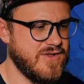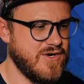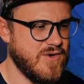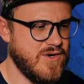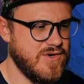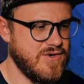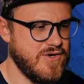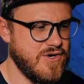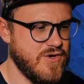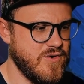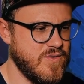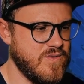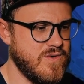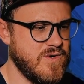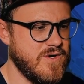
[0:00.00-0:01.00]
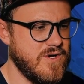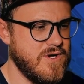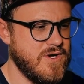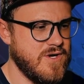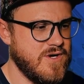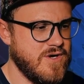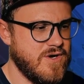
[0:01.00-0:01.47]
There are no
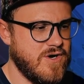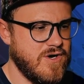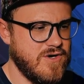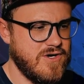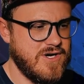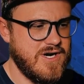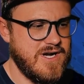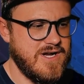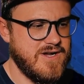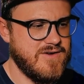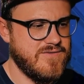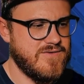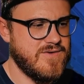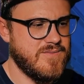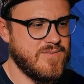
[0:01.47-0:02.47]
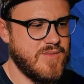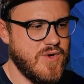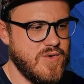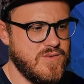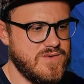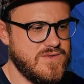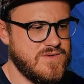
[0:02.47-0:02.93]
archived
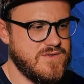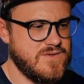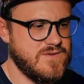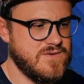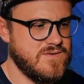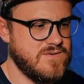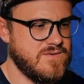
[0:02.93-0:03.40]
posts